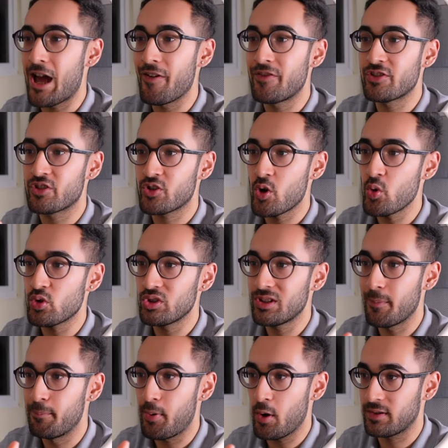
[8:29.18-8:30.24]
Now, if you scroll to the
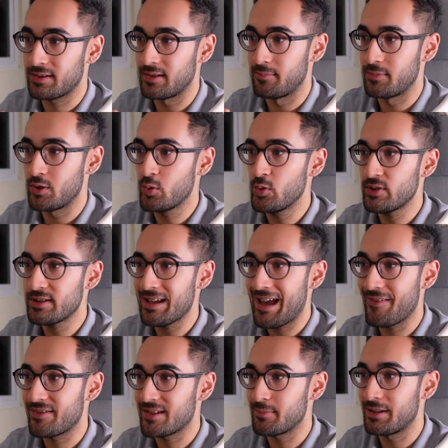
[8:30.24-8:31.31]
bottom, you also
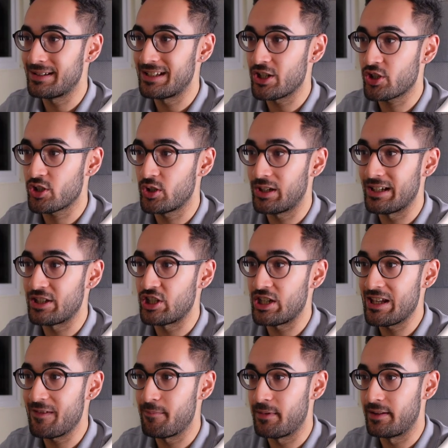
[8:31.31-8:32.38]
have some additional
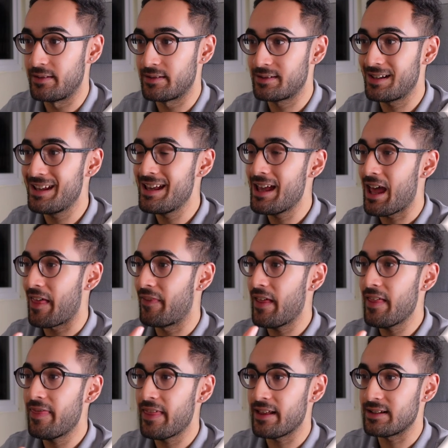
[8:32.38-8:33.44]
achievements, and
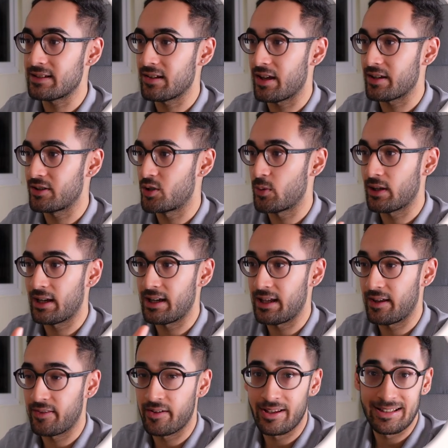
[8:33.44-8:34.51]
they're things like doing any
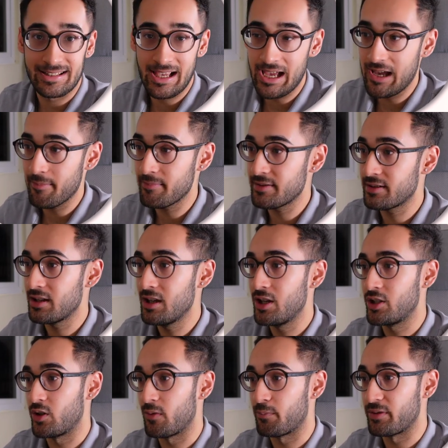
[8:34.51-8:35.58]
other exams,
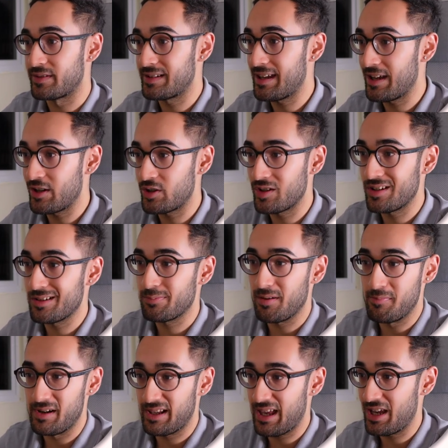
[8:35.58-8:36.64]
doing procedures,
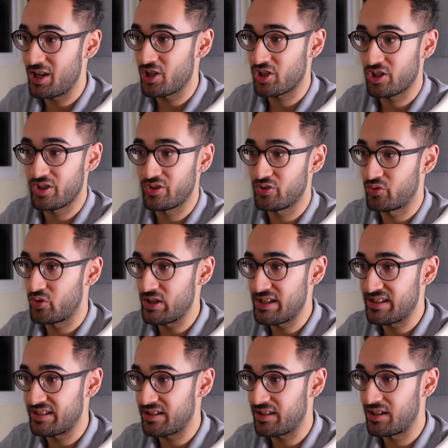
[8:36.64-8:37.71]
publications,
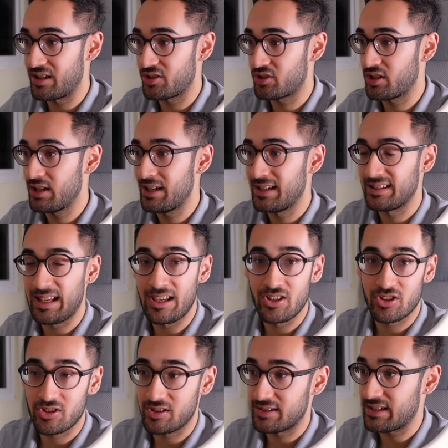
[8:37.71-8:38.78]
research,
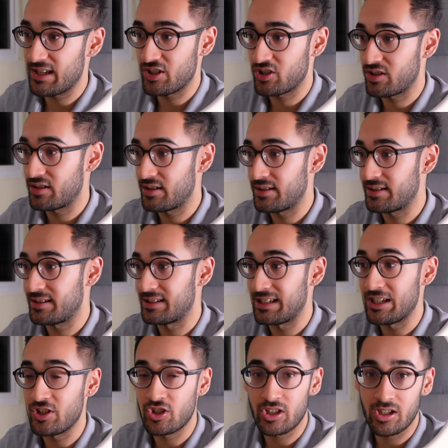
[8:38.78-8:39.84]
taster sessions,
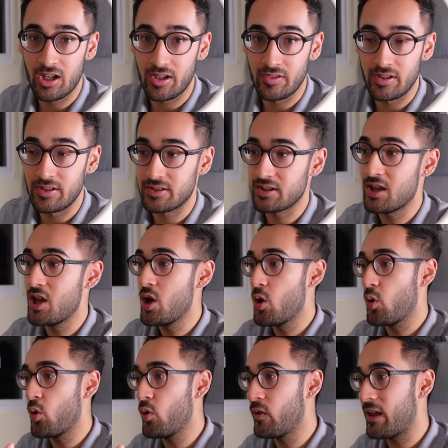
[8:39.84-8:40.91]
teaching others.
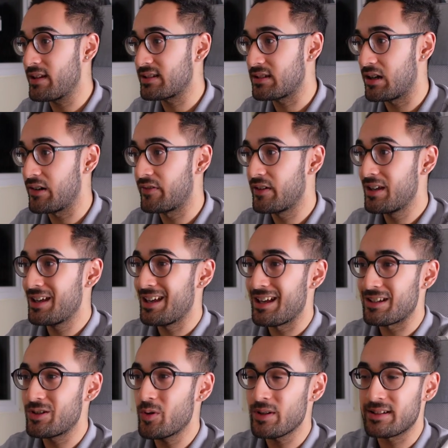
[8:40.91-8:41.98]
All that stuff
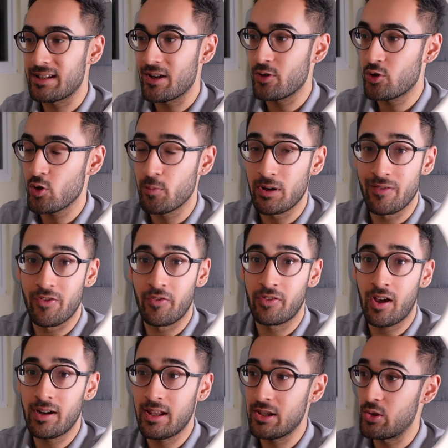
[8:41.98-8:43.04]
is not essential, but if you've
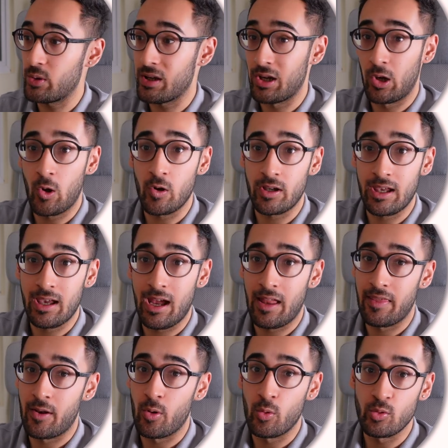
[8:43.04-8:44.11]
done it, you can log it
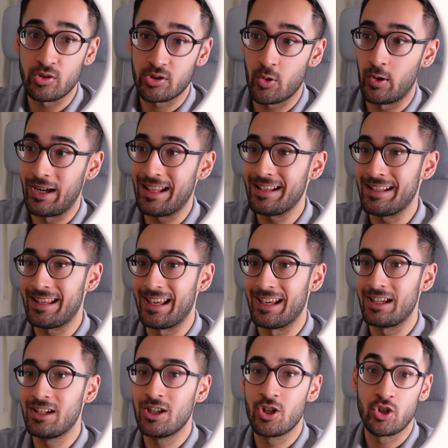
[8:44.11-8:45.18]
and then also link
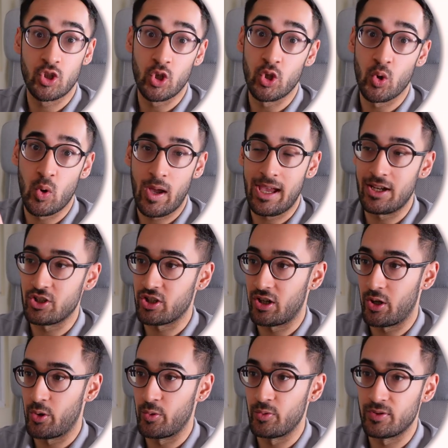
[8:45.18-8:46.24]
it to your
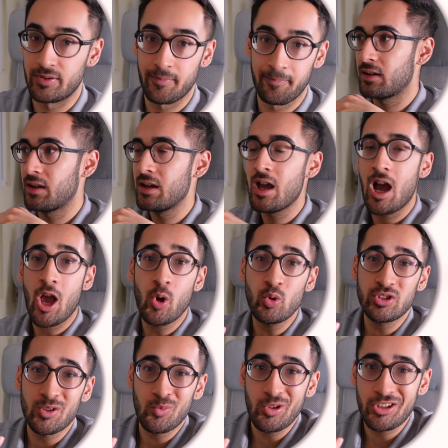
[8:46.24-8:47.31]
HLOs. I
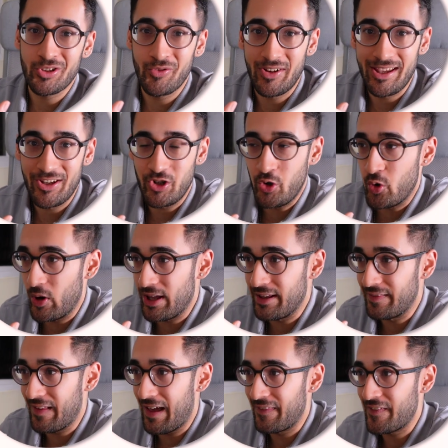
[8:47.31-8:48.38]
also want to
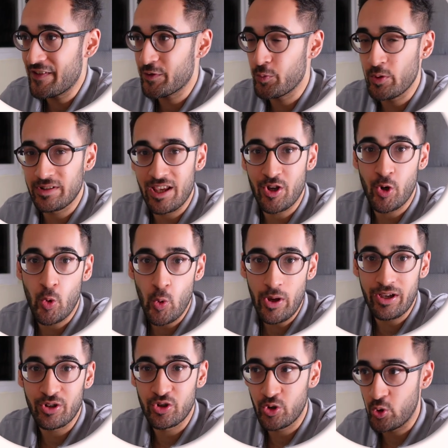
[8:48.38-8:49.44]
reiterate that this was a
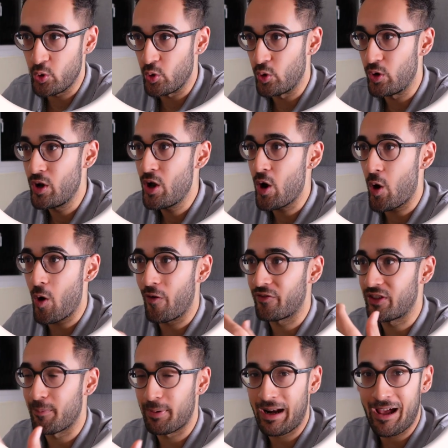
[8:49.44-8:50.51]
quick tour of
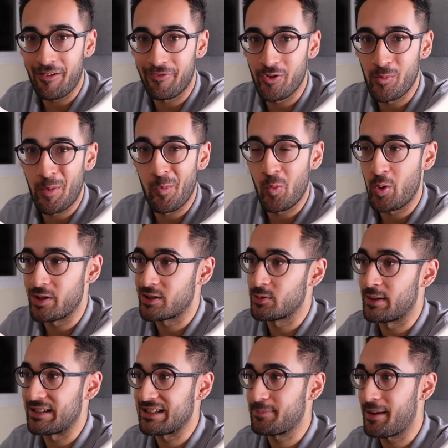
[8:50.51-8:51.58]
the platform and what
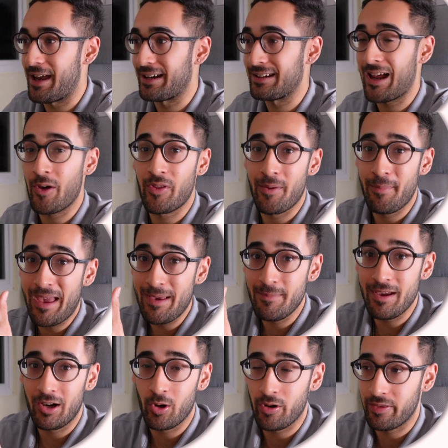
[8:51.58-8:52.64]
to expect. Now, there may
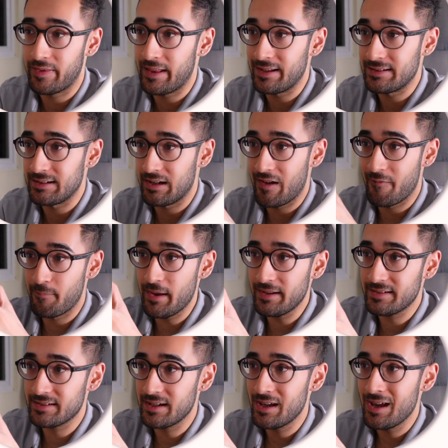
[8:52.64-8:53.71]
be a lot of things that I
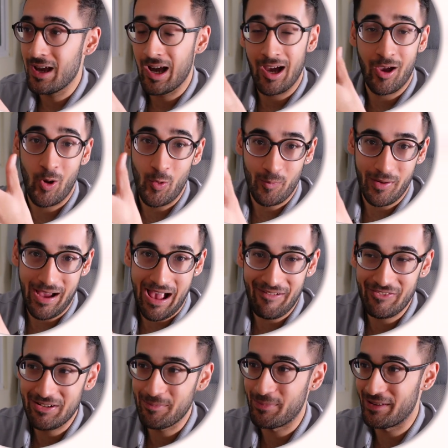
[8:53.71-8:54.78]
missed. I hope I
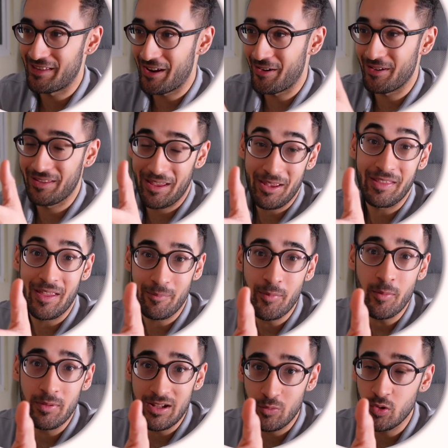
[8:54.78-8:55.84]
haven't, but there
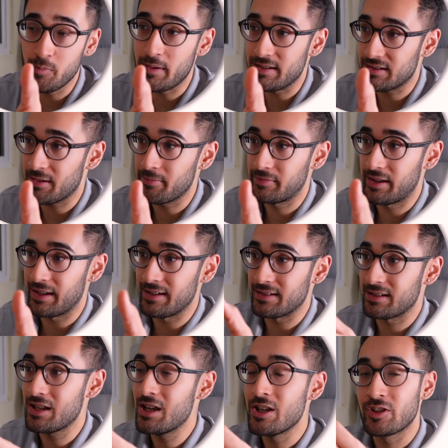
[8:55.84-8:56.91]
probably will be some things.